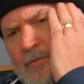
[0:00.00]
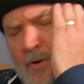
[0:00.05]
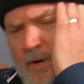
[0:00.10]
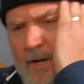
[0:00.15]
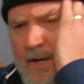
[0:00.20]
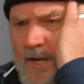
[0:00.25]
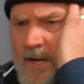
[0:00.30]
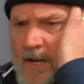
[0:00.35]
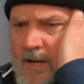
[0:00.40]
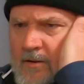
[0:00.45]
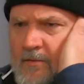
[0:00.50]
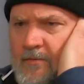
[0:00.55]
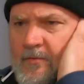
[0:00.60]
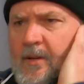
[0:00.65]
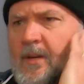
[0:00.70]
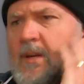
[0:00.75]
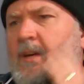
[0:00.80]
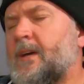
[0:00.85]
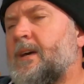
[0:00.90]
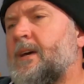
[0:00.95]
I have.
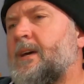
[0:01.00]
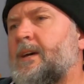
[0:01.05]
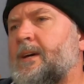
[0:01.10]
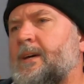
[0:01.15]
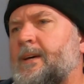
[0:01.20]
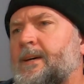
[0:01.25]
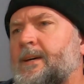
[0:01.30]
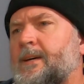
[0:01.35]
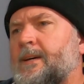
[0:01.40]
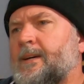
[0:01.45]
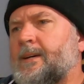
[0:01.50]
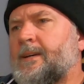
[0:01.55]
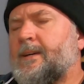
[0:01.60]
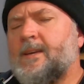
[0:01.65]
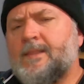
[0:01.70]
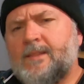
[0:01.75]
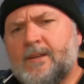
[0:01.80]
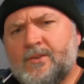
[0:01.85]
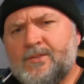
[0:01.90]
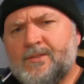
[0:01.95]

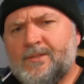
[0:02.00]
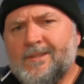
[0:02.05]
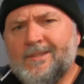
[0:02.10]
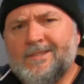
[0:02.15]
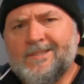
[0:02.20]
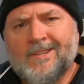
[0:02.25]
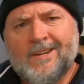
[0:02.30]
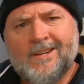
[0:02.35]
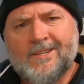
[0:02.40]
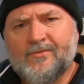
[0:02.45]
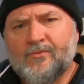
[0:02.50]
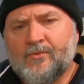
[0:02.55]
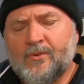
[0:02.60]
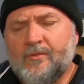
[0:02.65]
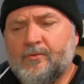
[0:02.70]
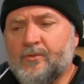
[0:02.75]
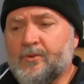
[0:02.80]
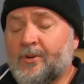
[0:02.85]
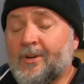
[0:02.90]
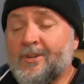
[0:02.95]
Can those things last
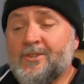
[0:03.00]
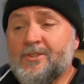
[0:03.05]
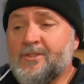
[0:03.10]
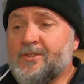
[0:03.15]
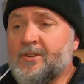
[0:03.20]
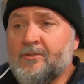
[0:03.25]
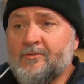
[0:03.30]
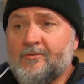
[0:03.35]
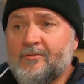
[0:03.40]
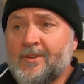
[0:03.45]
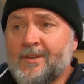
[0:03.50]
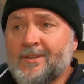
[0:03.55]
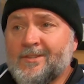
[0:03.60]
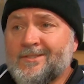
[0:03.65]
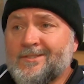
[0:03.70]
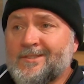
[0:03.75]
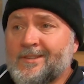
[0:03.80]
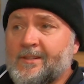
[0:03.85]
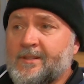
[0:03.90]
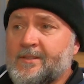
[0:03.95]
forever? And I actually don't think
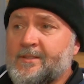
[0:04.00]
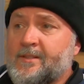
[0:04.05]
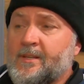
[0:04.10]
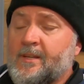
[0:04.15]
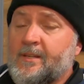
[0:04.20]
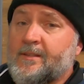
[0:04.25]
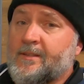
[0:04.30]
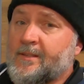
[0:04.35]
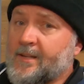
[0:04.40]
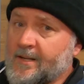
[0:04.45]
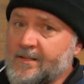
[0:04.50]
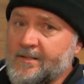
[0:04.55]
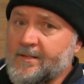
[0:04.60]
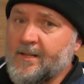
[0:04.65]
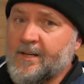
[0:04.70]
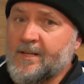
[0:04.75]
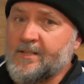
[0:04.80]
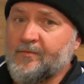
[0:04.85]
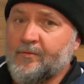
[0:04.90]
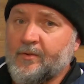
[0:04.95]
Stella Sand does
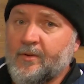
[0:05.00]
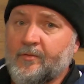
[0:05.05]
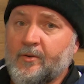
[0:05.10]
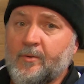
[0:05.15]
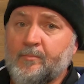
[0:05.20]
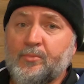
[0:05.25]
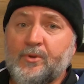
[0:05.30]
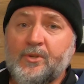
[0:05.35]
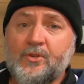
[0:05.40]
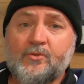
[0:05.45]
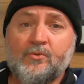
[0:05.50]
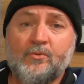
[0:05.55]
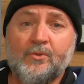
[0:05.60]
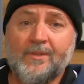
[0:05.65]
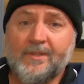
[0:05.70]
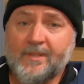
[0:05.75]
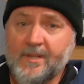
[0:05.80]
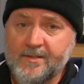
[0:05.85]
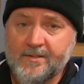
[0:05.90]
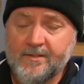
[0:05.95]
last forever. I'm pretty sure
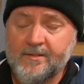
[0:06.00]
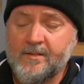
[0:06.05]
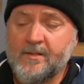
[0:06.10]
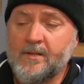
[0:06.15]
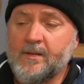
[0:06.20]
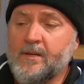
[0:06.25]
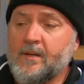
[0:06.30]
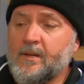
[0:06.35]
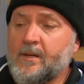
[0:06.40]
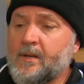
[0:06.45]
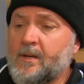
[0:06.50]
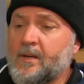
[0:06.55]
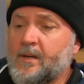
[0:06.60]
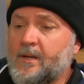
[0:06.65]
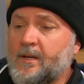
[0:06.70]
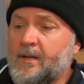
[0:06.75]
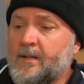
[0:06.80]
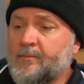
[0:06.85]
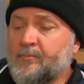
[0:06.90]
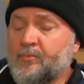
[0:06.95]
it doesn't.
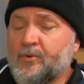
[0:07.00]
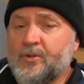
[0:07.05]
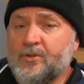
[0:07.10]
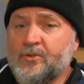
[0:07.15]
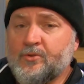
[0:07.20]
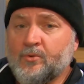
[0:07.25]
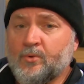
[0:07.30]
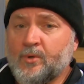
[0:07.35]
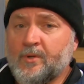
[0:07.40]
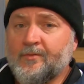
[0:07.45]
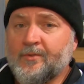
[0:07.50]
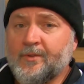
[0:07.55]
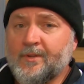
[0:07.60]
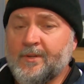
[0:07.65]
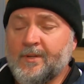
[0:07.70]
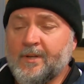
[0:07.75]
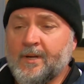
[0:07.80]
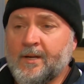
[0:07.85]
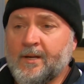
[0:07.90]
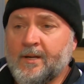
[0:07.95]
And I'm pretty sure
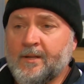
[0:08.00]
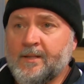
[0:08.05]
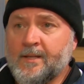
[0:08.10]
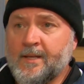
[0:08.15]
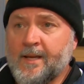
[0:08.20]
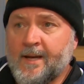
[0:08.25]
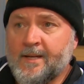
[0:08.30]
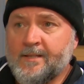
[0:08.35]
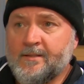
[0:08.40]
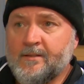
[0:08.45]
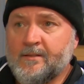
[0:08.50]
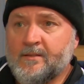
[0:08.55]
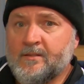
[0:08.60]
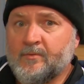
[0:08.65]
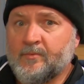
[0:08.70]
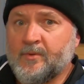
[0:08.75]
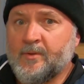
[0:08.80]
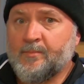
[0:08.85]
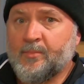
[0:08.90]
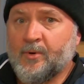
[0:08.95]
even the acids
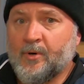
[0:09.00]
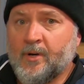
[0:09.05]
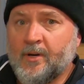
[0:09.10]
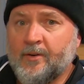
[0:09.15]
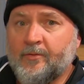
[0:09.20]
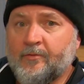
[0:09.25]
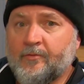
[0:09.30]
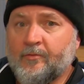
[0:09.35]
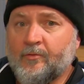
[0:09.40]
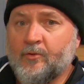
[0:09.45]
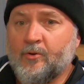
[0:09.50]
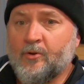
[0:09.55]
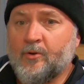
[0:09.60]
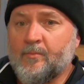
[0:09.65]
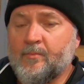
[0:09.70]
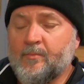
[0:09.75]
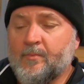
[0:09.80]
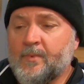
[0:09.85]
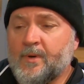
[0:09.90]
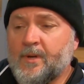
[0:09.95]
that we buy
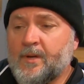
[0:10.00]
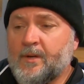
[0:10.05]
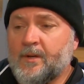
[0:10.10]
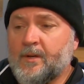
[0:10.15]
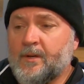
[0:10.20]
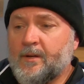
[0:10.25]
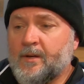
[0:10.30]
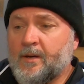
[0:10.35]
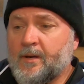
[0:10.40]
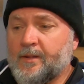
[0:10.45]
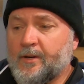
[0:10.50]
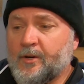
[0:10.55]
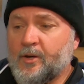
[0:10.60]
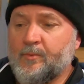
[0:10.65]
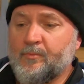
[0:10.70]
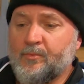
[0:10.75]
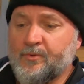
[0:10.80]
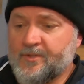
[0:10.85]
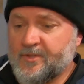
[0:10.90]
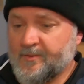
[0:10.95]
from the
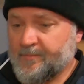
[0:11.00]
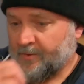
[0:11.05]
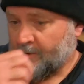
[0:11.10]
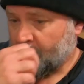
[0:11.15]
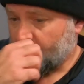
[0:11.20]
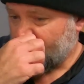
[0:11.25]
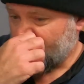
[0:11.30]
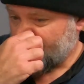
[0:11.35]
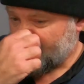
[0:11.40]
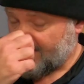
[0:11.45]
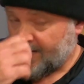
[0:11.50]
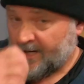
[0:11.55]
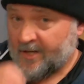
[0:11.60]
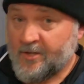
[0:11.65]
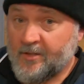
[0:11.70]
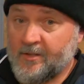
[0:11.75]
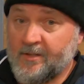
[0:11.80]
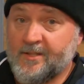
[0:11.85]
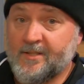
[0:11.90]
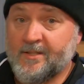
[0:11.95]
homebrew suppliers
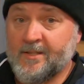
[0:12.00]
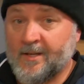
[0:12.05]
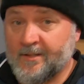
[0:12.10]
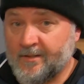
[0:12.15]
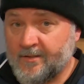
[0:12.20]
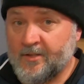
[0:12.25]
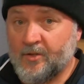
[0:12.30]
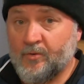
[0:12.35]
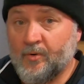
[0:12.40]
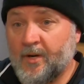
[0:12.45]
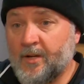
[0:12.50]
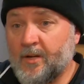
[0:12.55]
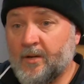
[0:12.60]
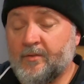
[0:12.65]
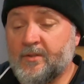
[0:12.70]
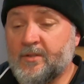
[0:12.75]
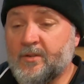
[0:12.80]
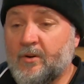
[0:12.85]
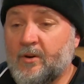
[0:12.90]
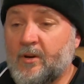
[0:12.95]
actually start to degrade
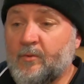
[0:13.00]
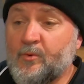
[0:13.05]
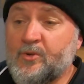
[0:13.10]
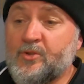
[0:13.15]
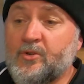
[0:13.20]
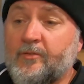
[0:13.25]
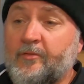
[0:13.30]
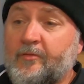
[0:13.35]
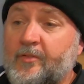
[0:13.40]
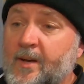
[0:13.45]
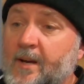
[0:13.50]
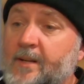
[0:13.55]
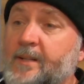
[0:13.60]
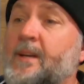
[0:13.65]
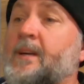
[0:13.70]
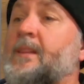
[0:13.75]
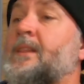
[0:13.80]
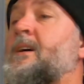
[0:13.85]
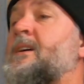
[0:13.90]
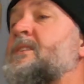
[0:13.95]
over time, which I found
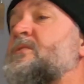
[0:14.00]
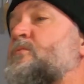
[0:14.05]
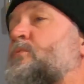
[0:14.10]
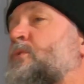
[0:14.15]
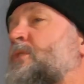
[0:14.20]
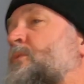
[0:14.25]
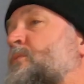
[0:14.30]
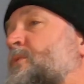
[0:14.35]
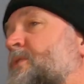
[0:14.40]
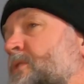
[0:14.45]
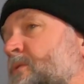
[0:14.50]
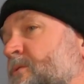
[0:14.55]
out last week when I